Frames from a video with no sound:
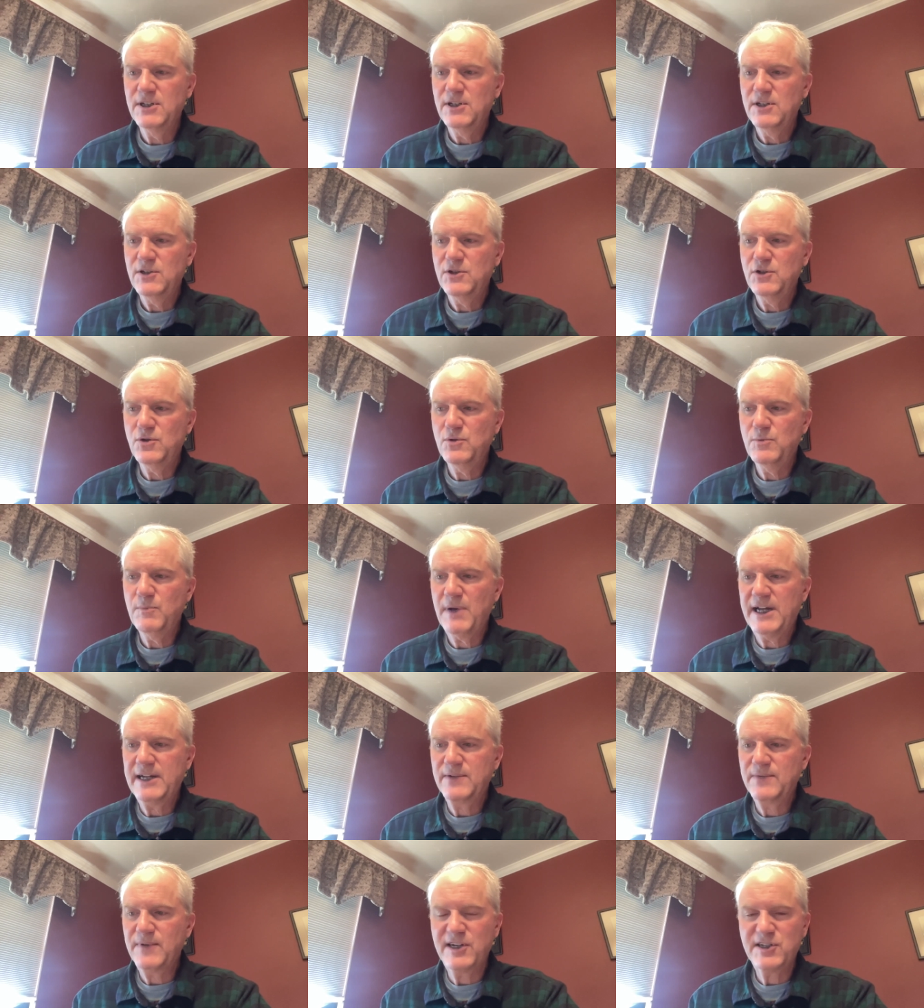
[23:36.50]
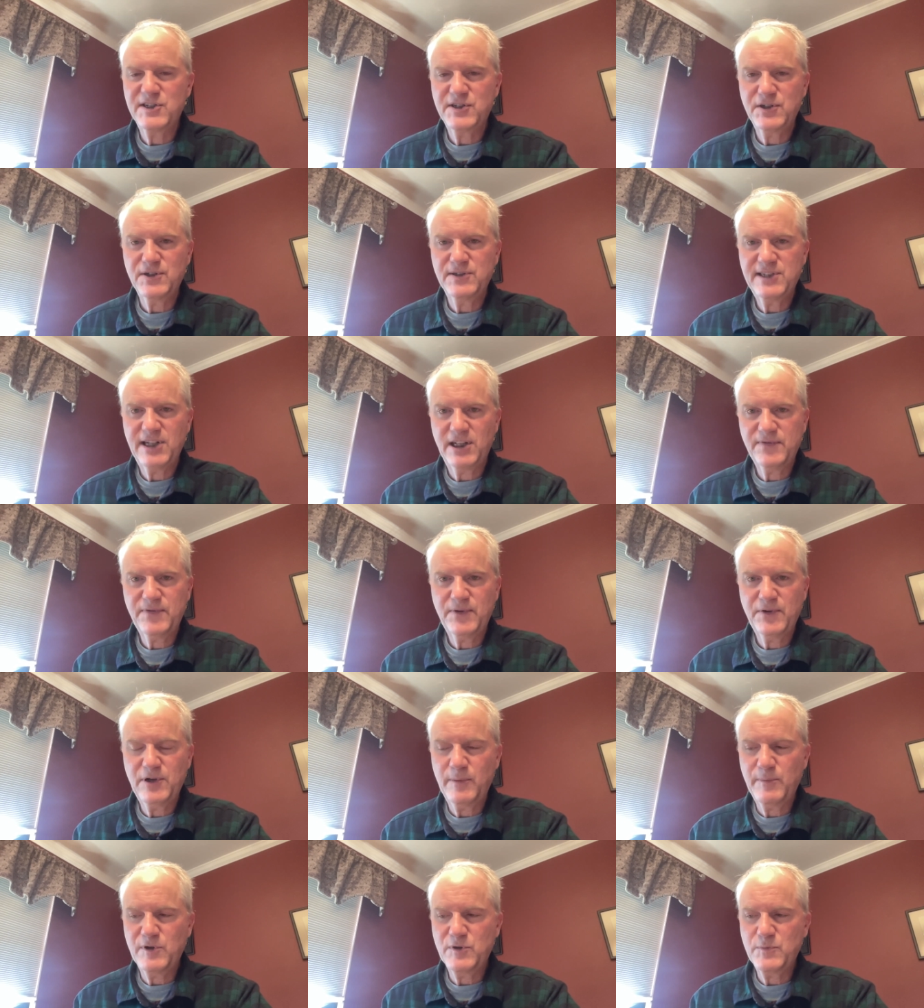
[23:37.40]
you might register your
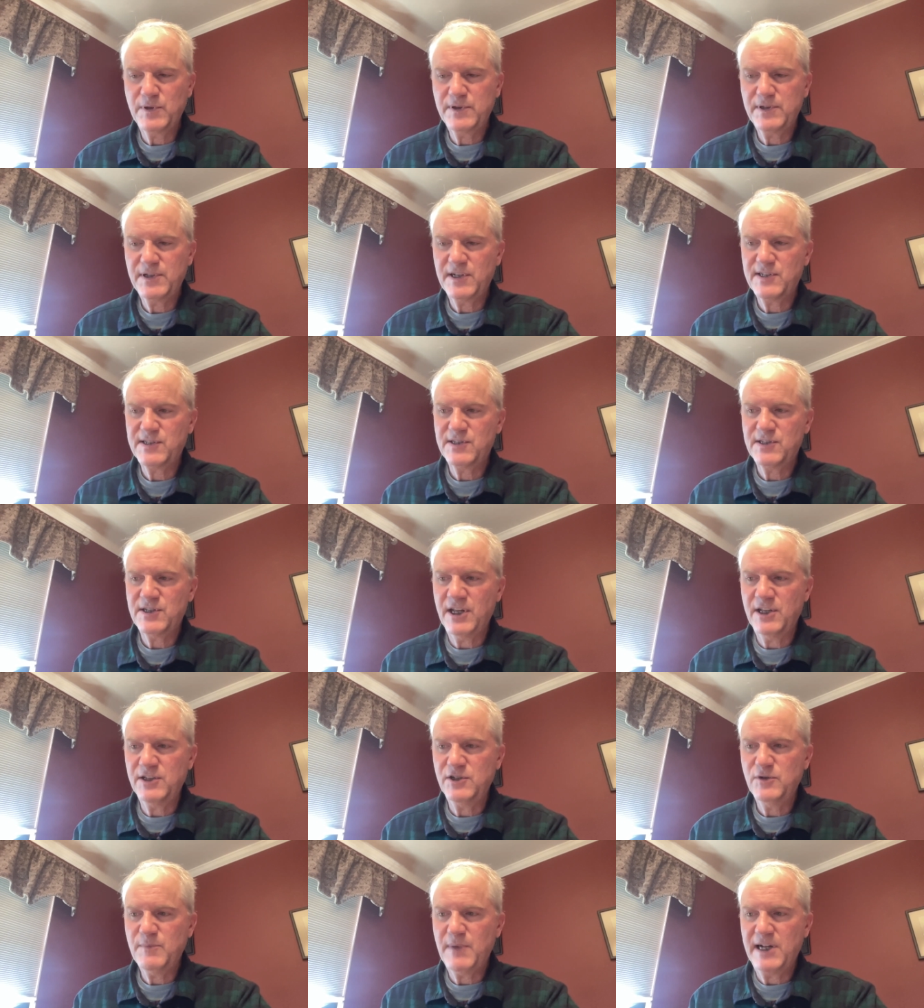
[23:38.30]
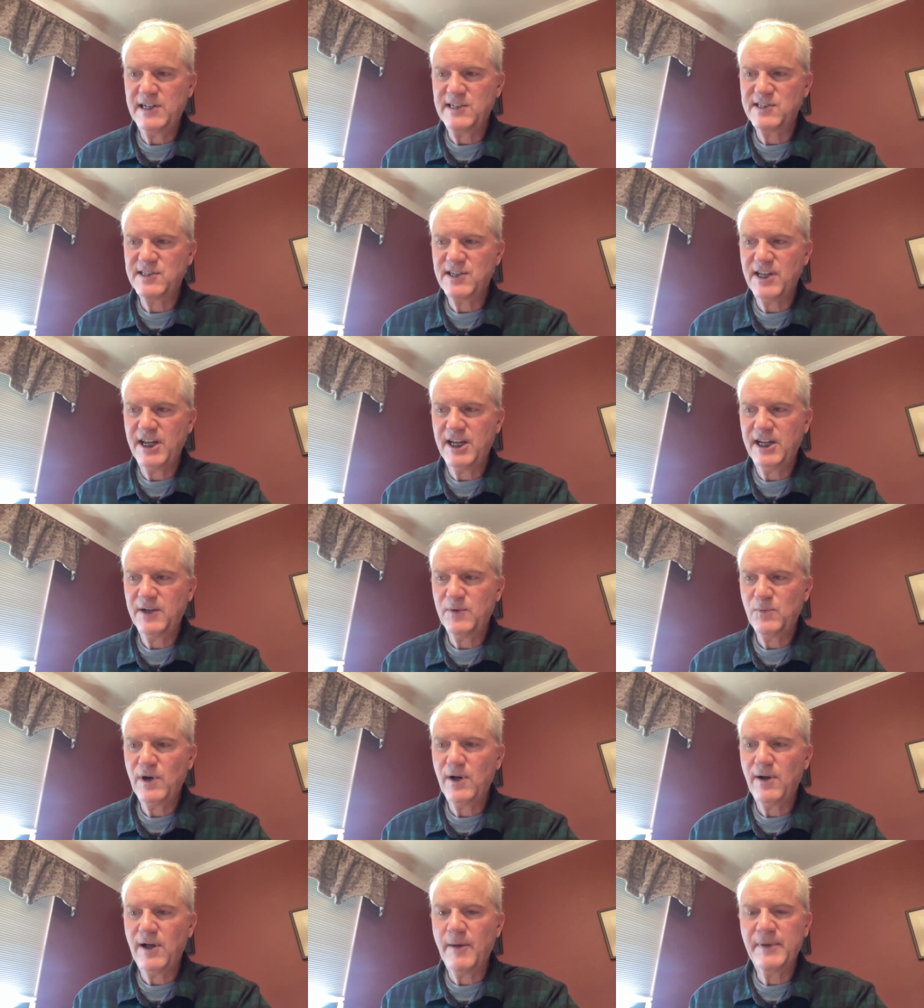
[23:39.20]
telephone numbers with us and you might say,
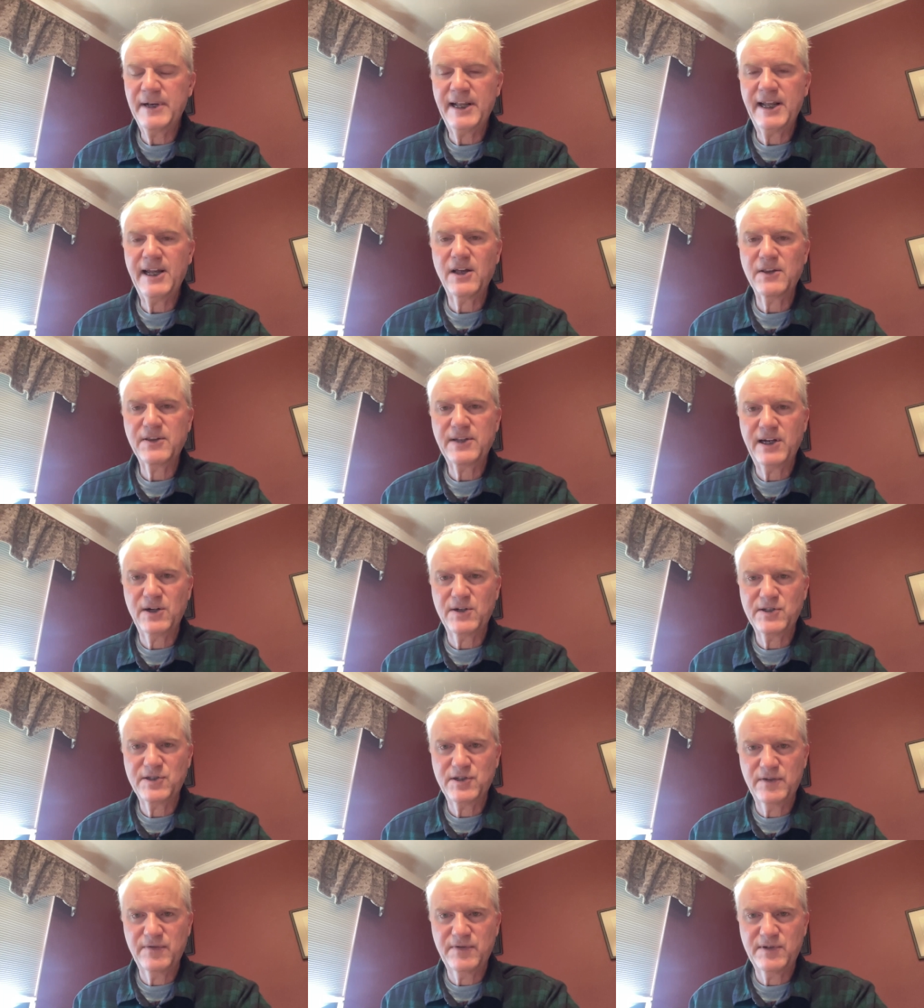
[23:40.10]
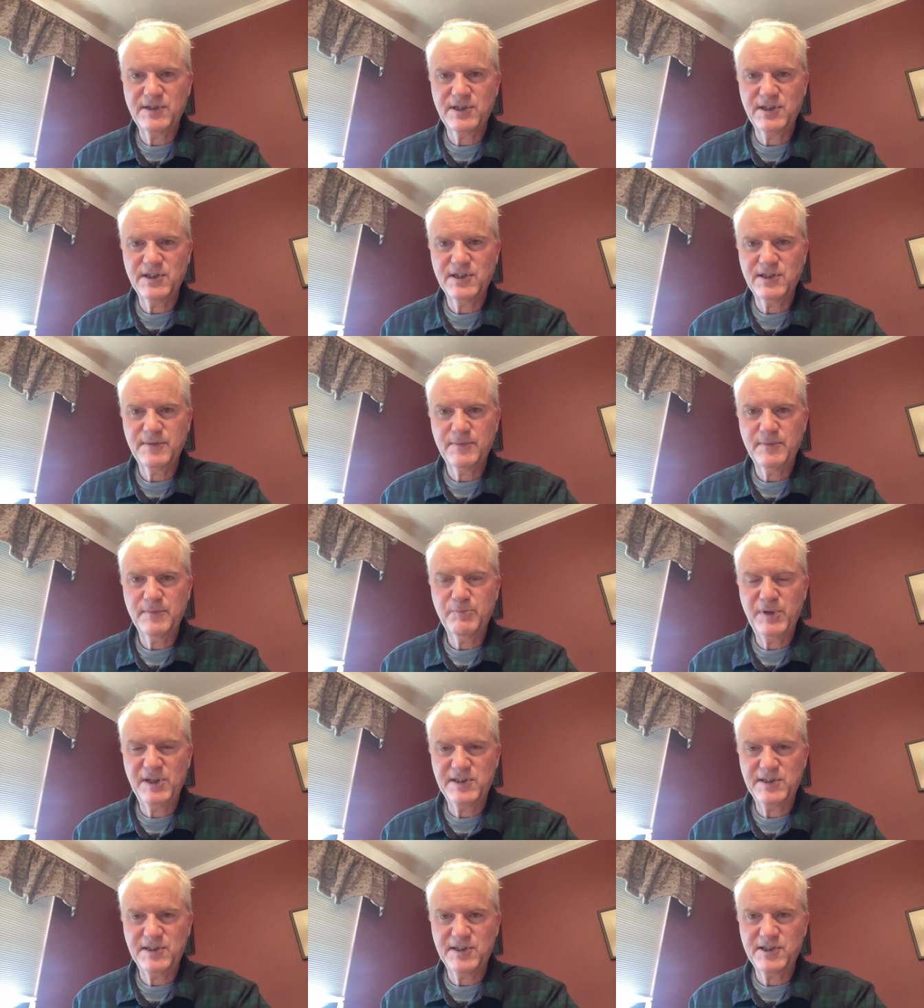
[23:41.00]
well, I'm in the healthcare services
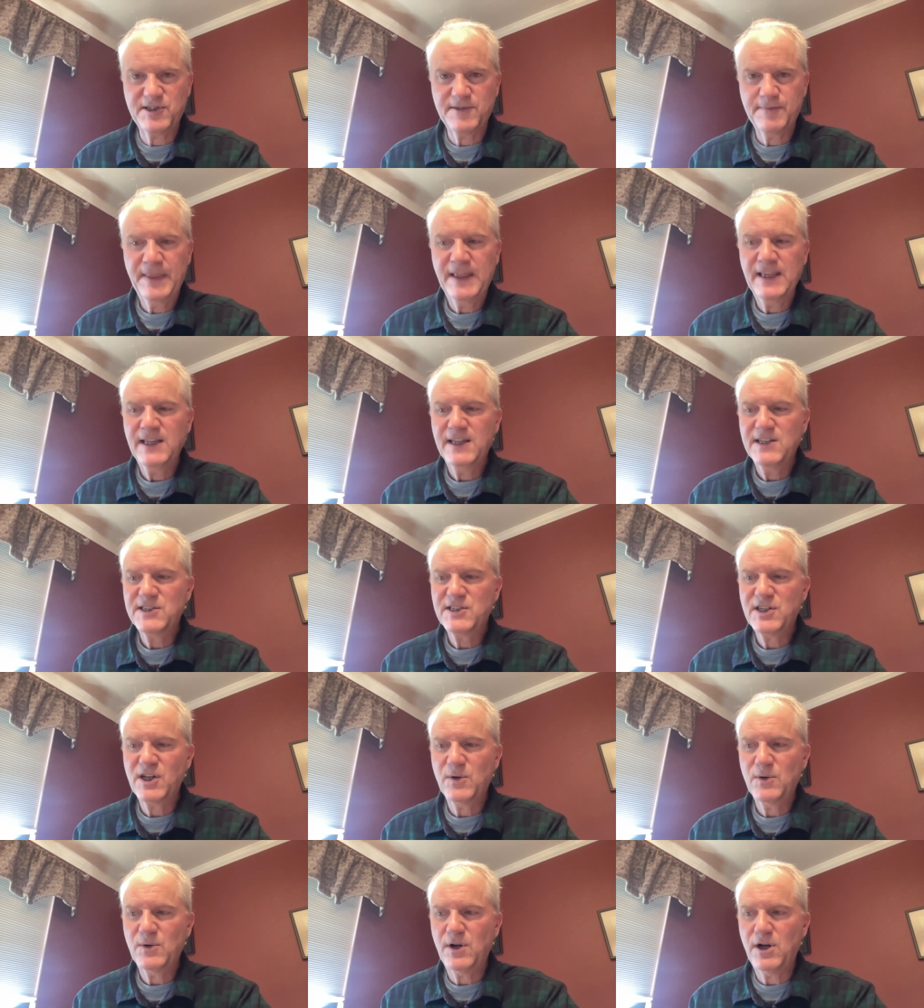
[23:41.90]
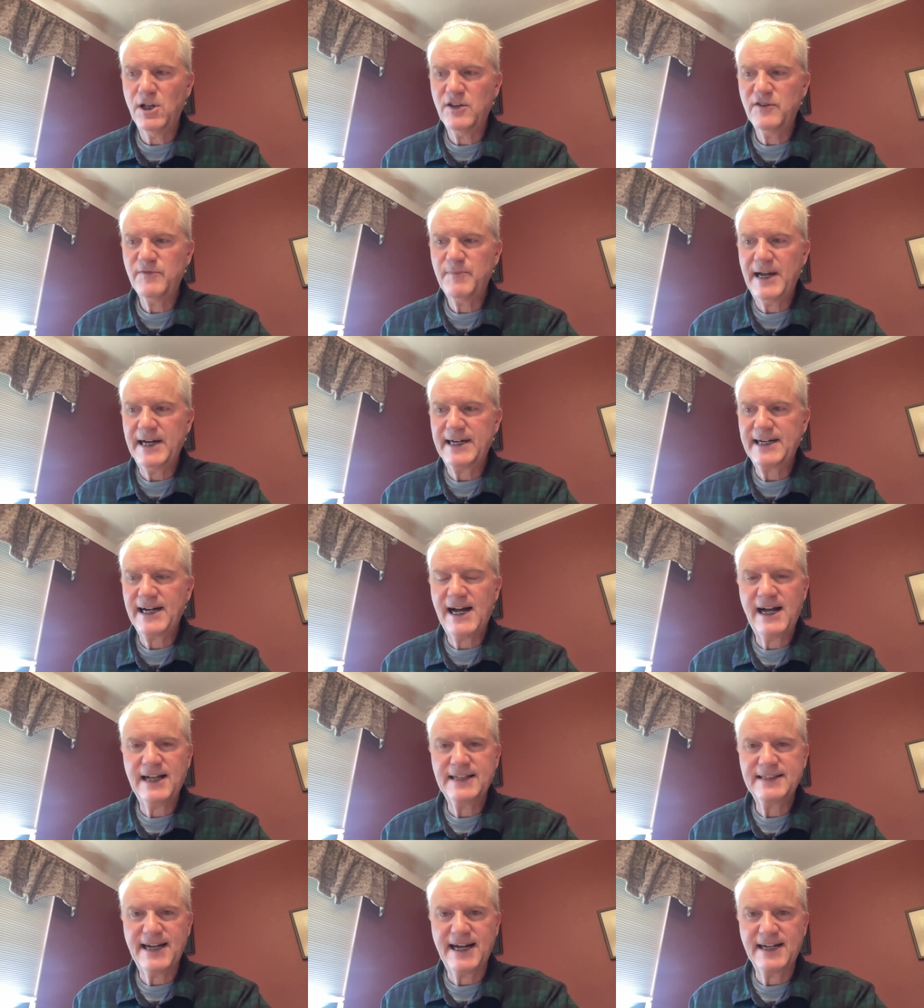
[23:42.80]
business. So all of my
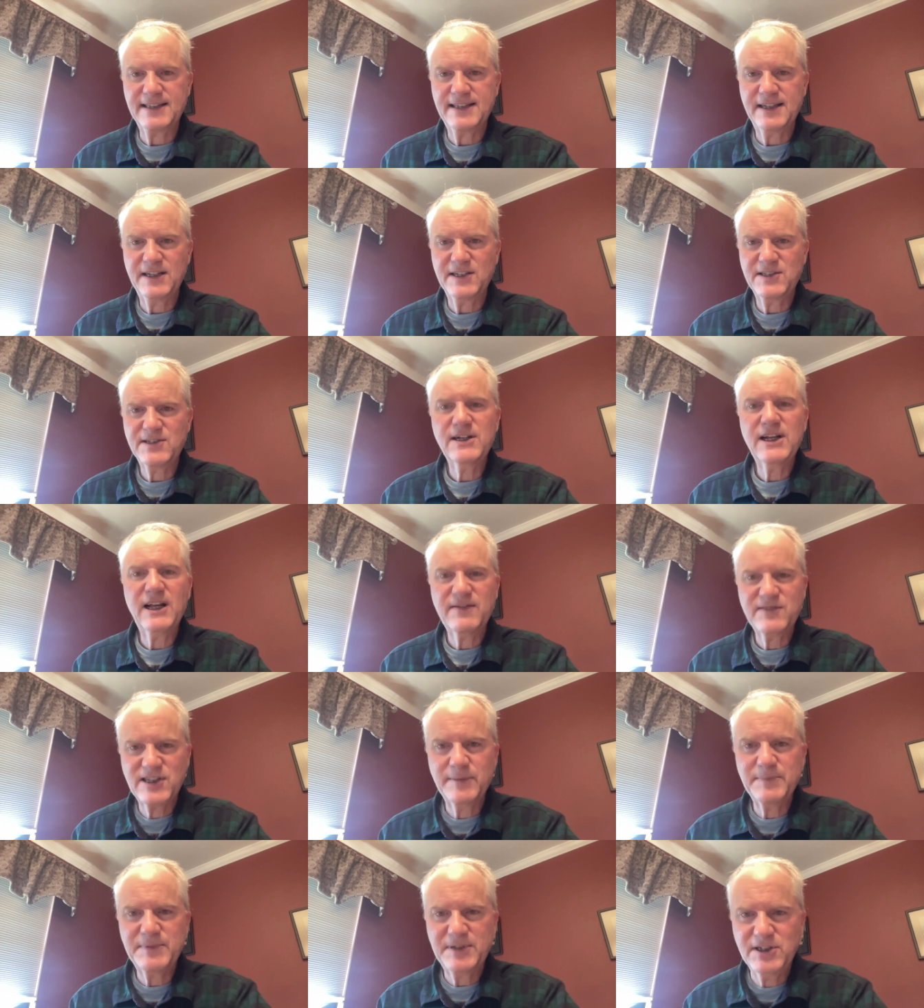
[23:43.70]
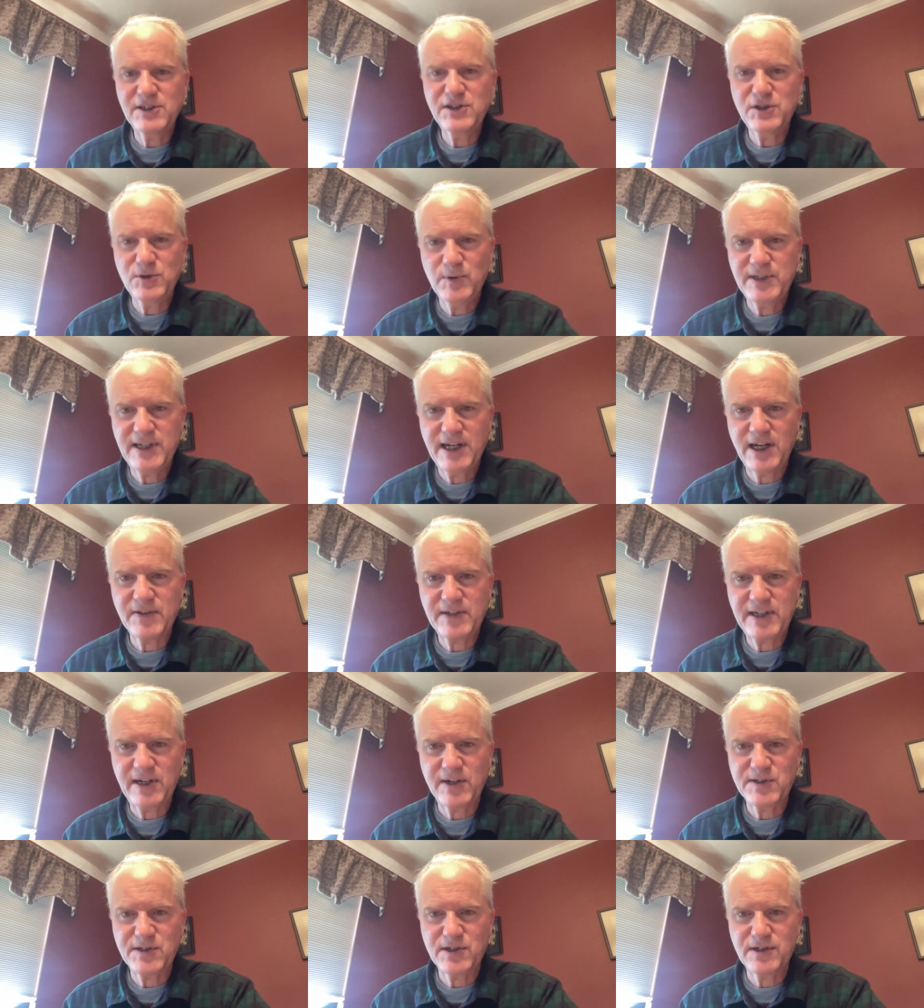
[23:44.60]
contacting is going to have something to do with
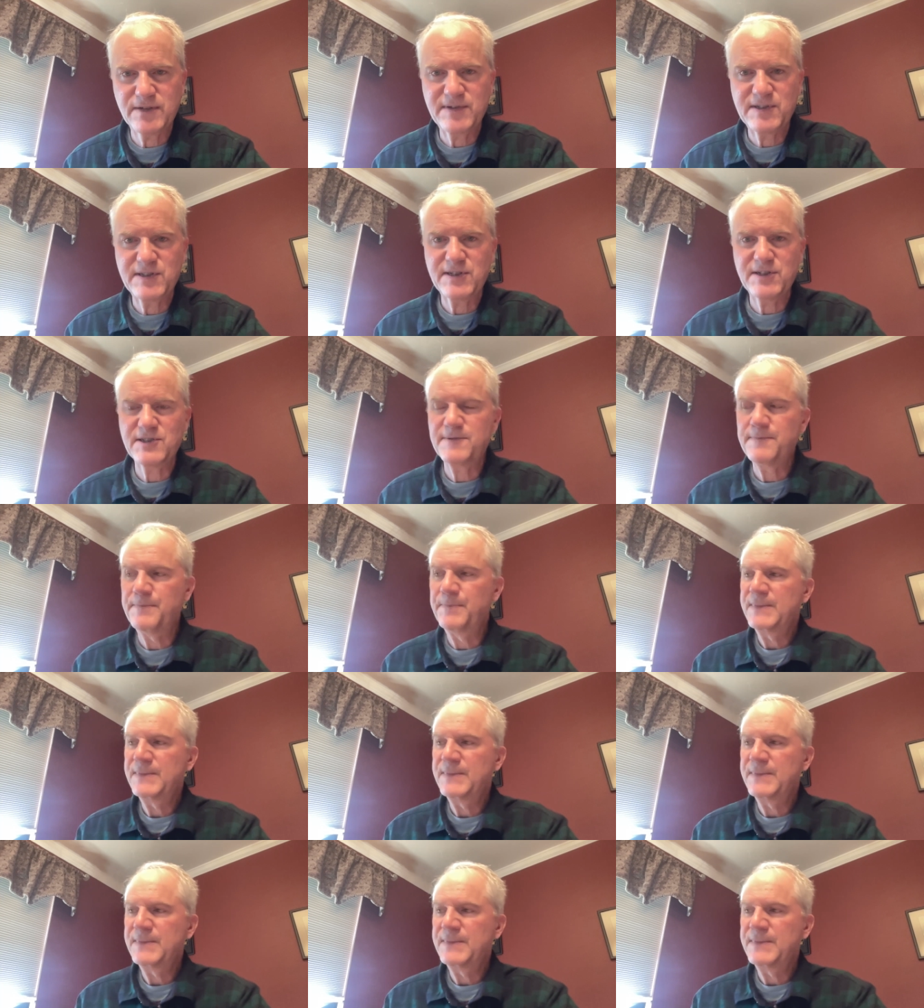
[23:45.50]
healthcare services.